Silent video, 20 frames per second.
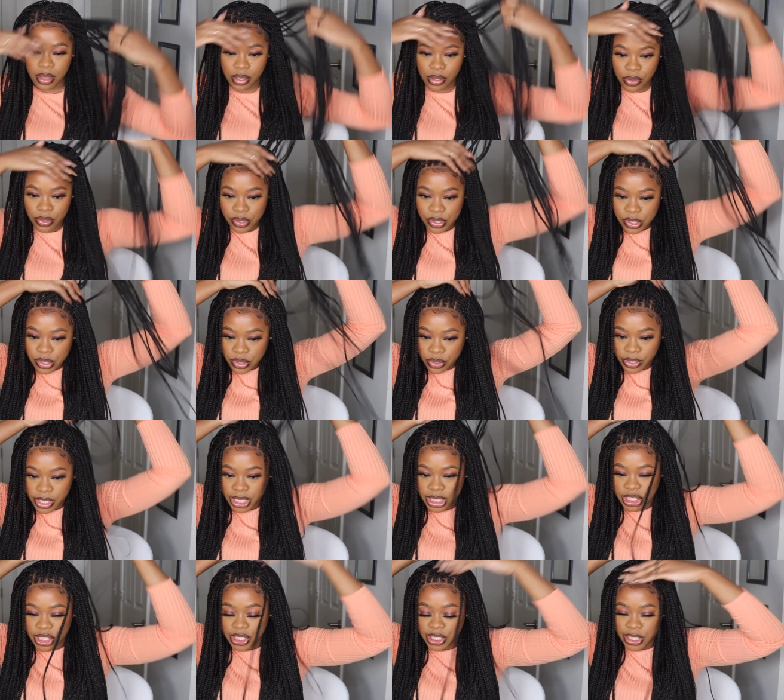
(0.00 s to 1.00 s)
little
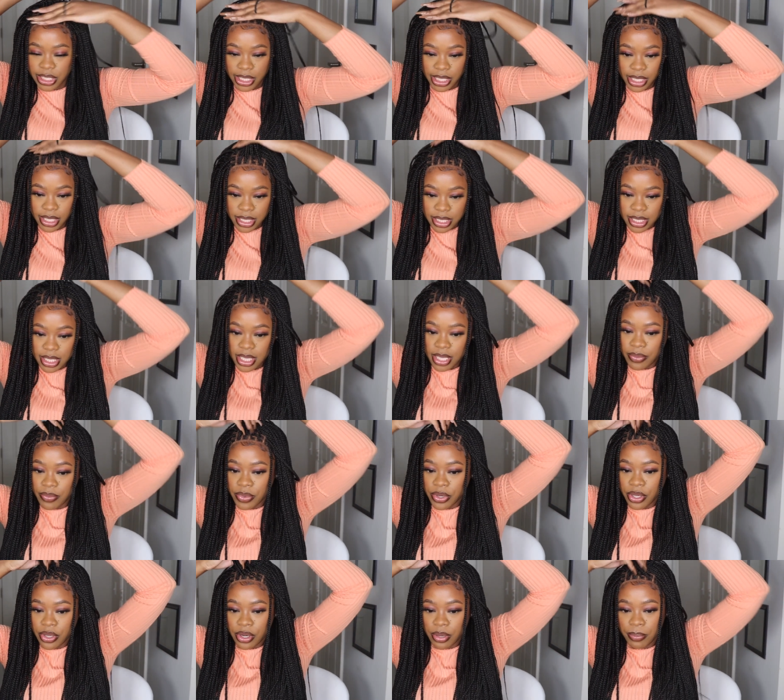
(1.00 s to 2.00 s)
scrunchie and
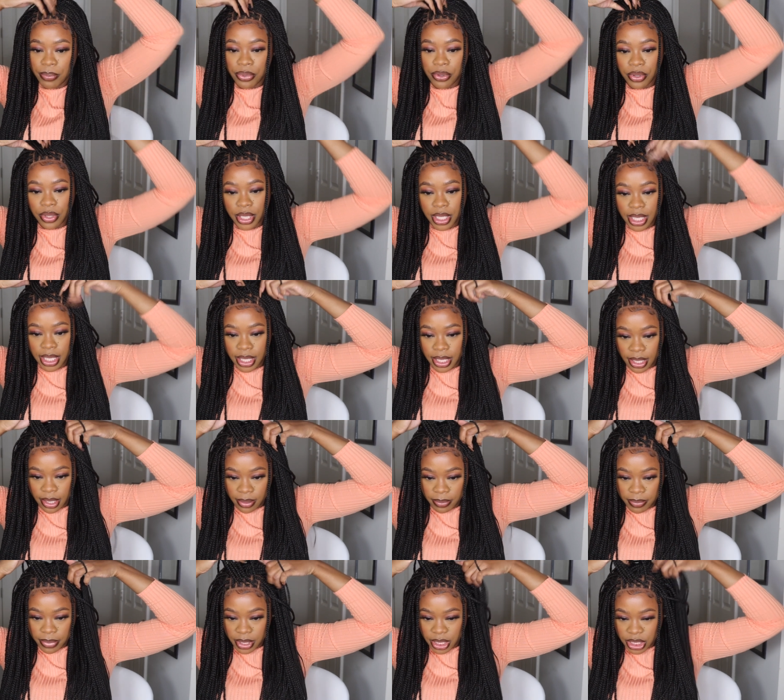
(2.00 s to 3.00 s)
we're going to pull it
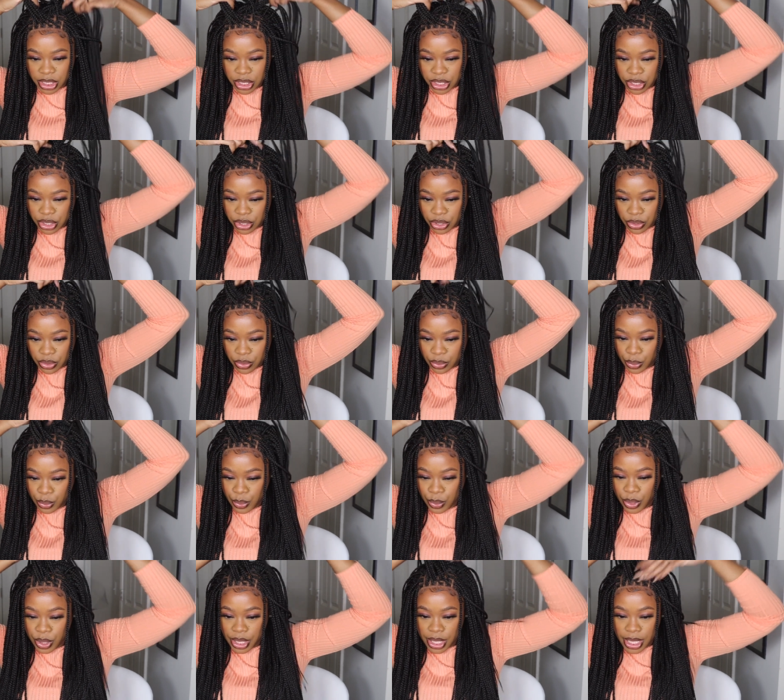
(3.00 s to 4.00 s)
up into
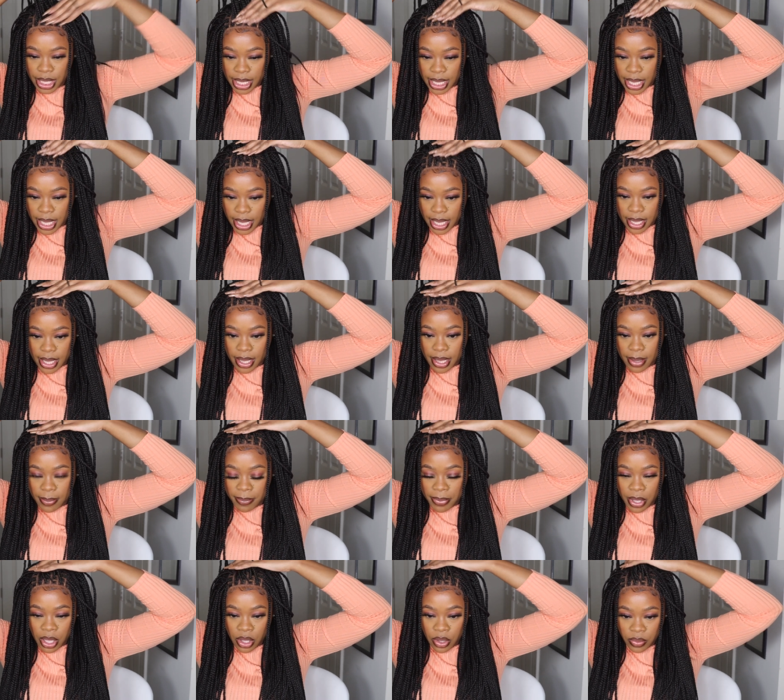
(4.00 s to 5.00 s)
a
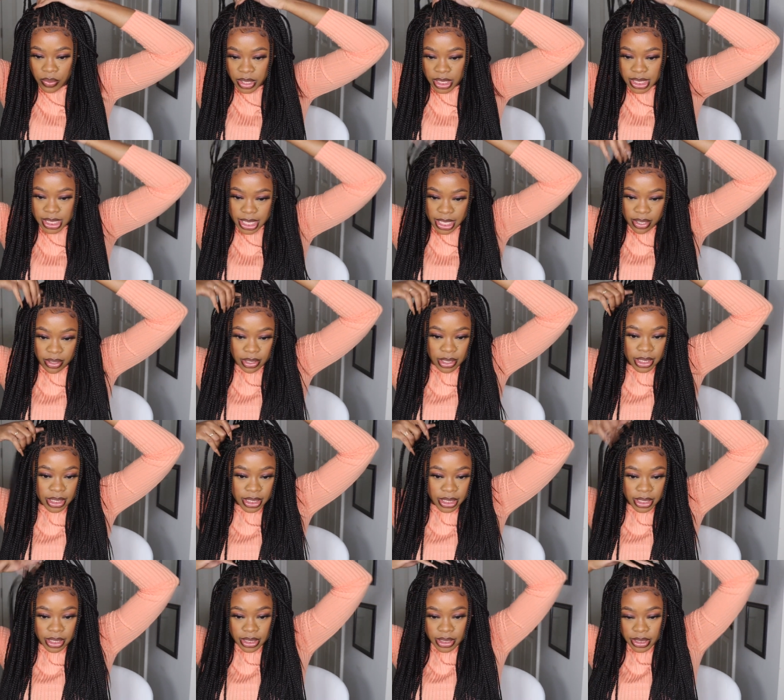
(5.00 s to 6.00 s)
ponytail
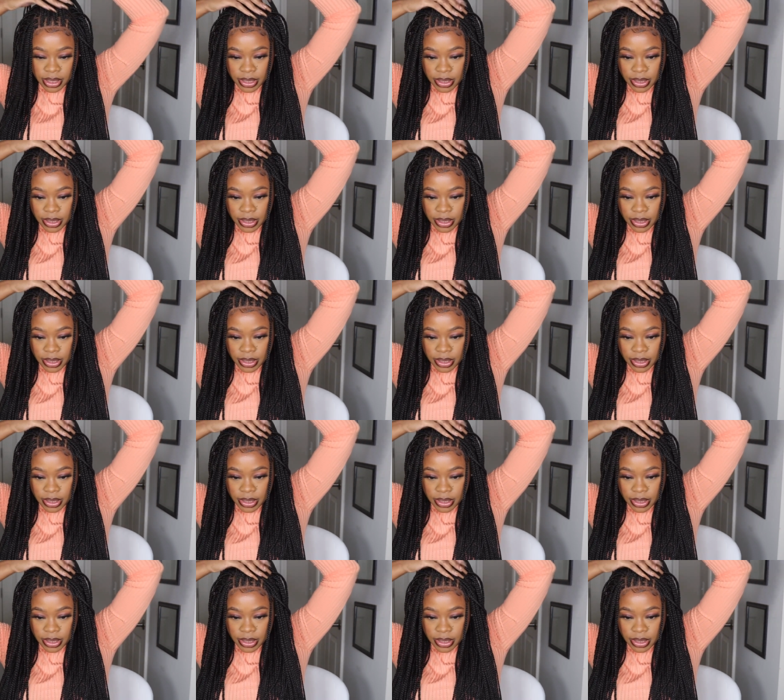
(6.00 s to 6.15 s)
look.